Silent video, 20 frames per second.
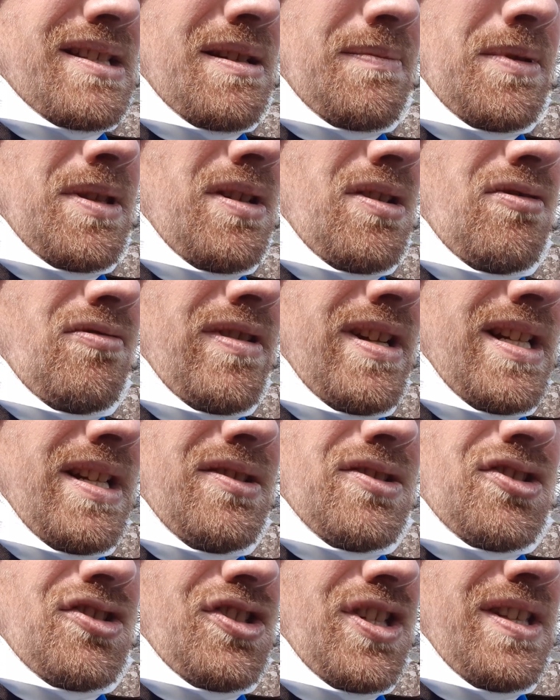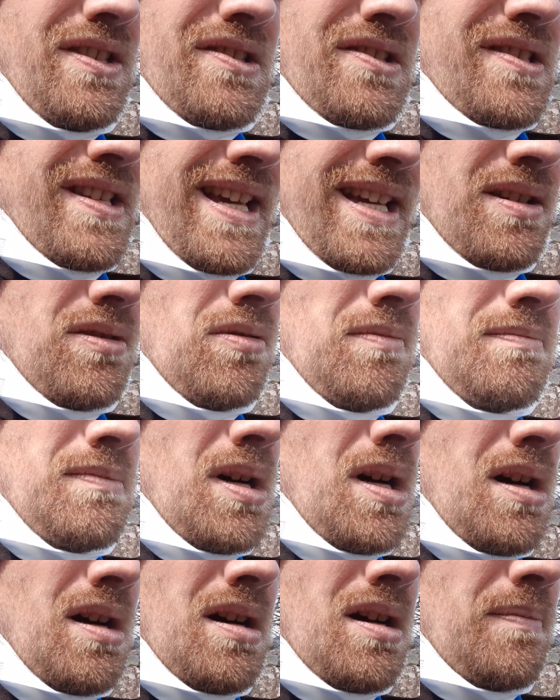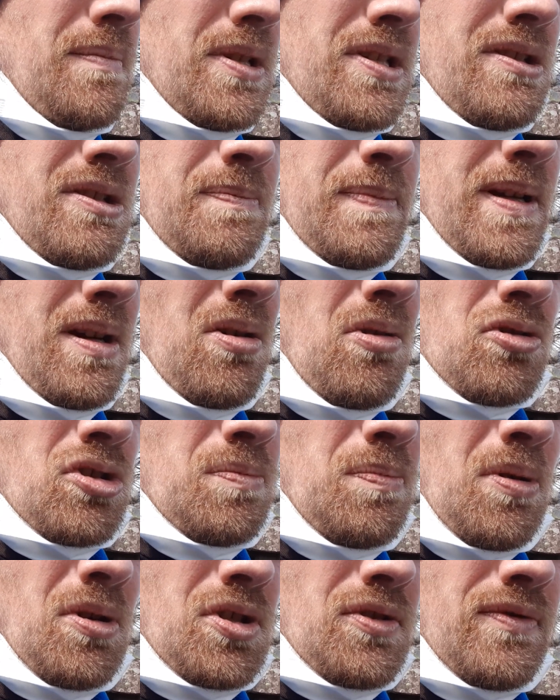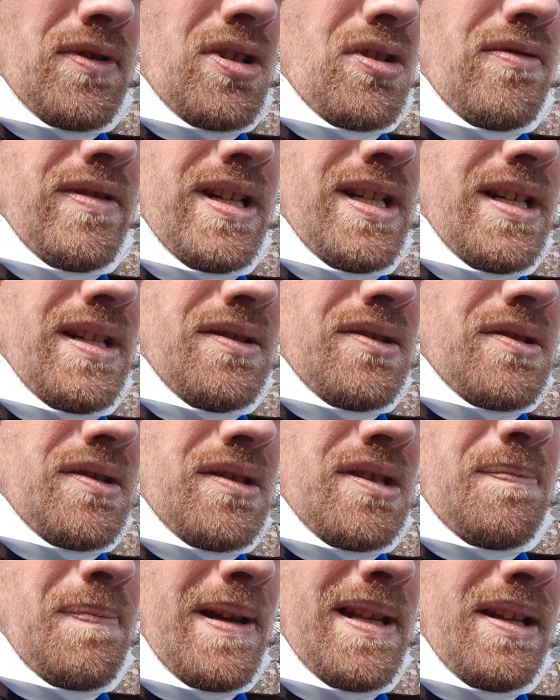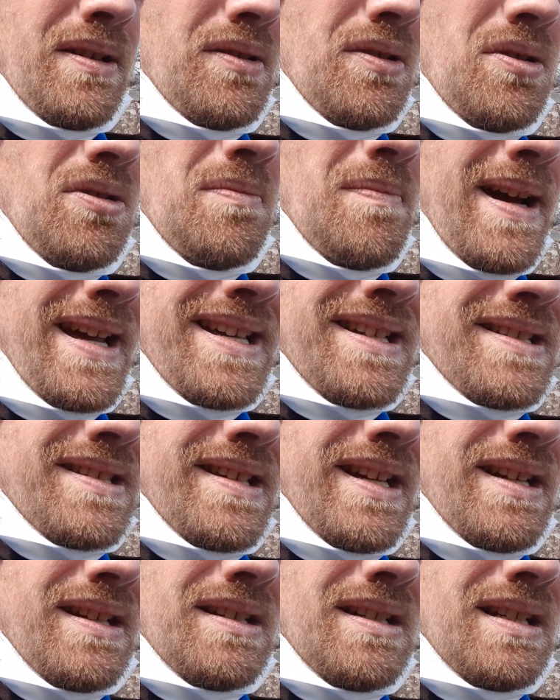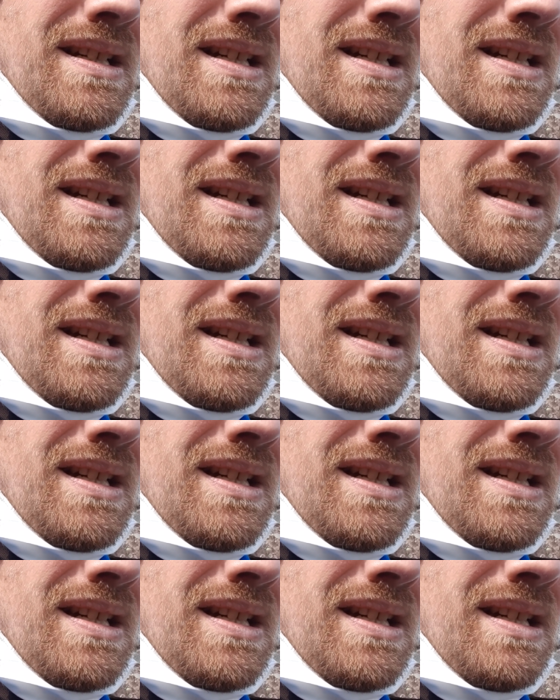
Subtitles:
Some of the ingredients, ginseng or myrrh, it seems to be a hodgepodge for ingredients, and depending on who makes it.